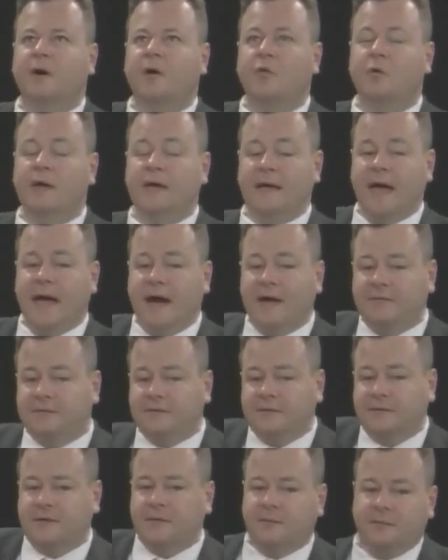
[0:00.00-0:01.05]
A week
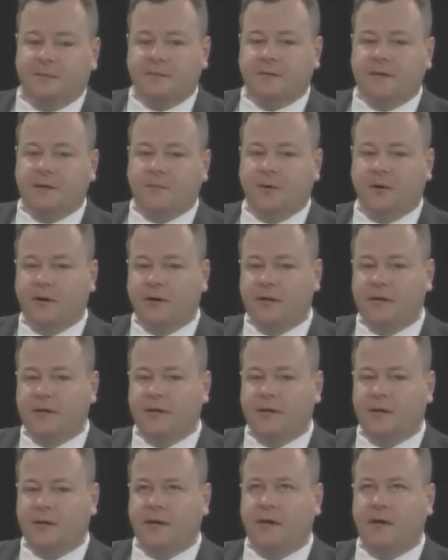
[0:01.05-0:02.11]
after the Tea
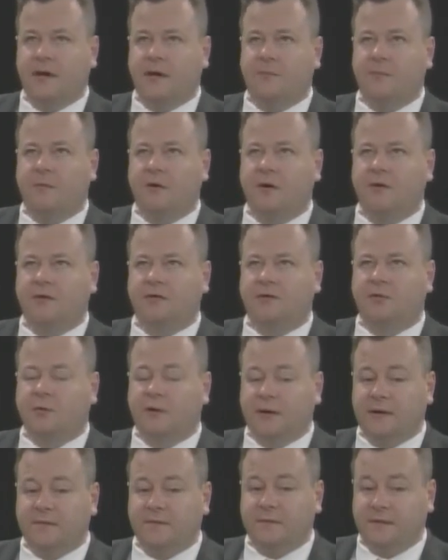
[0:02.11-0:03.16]
Party, on the
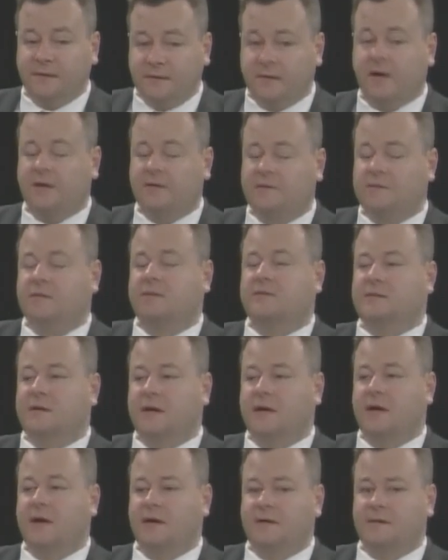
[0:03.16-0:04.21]
25th, also in
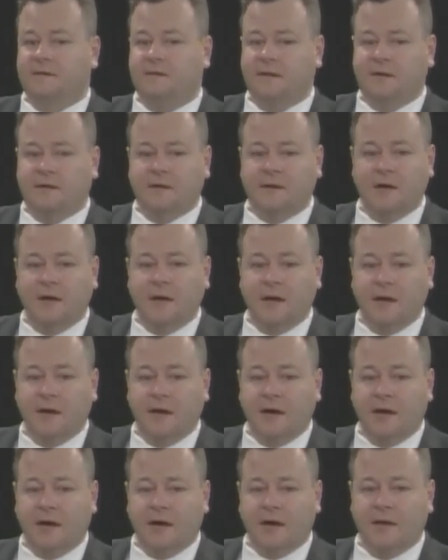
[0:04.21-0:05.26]
St. Augustine,
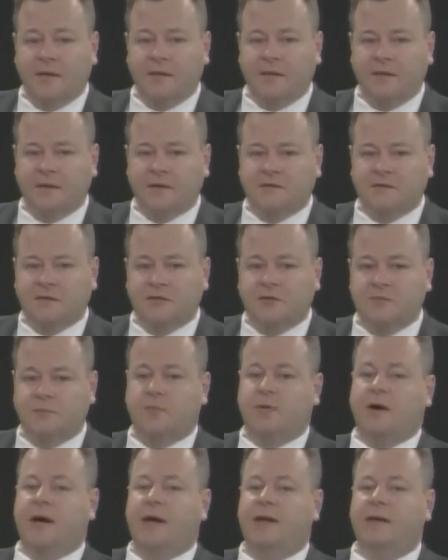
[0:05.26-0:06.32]
there's a
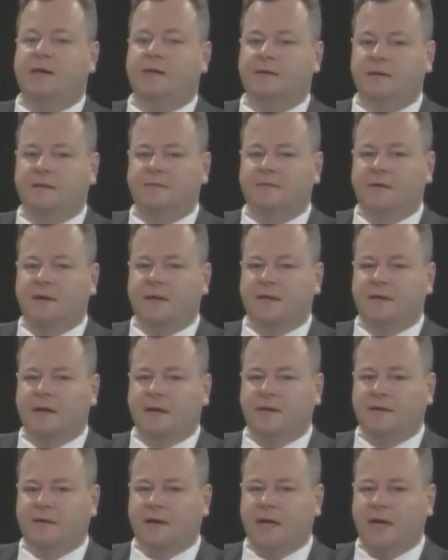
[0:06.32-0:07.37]
Pride event,
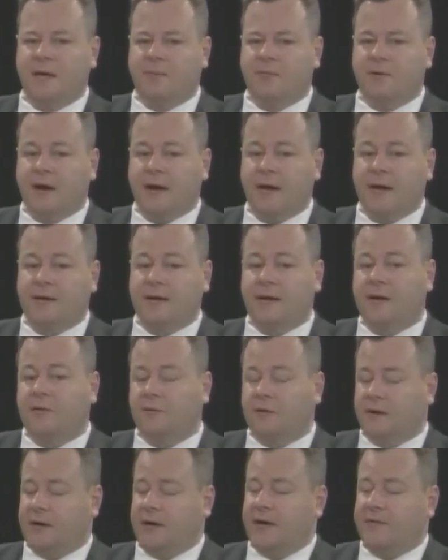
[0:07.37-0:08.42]
like the Gay Pride, and
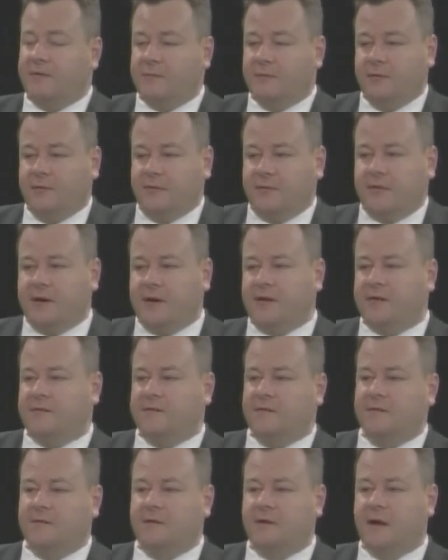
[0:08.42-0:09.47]
we're going to have a booth there,
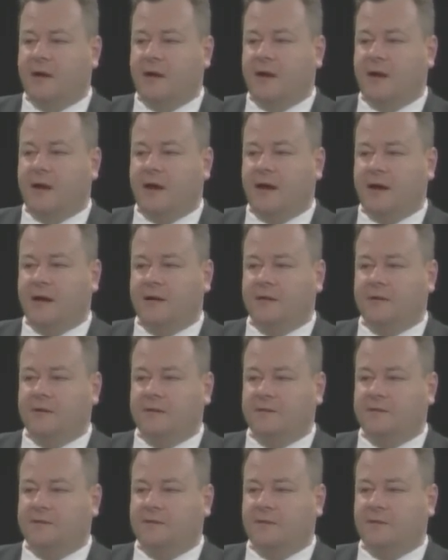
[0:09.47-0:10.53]
too.
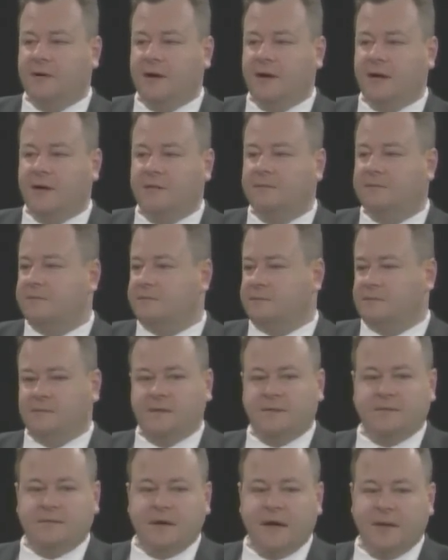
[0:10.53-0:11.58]
So
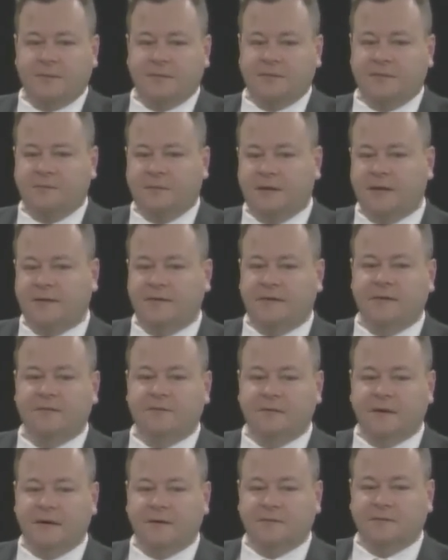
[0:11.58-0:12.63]
if you happen to be at the
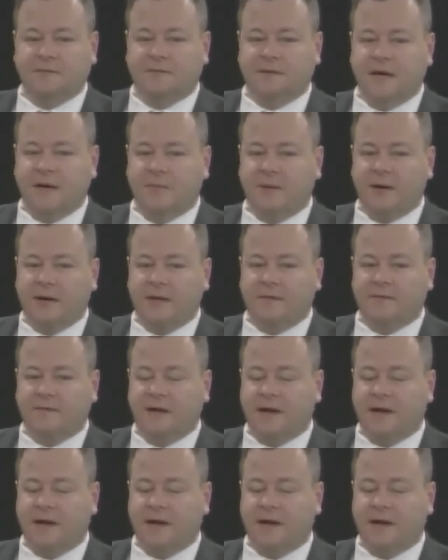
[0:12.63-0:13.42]
event, stop by and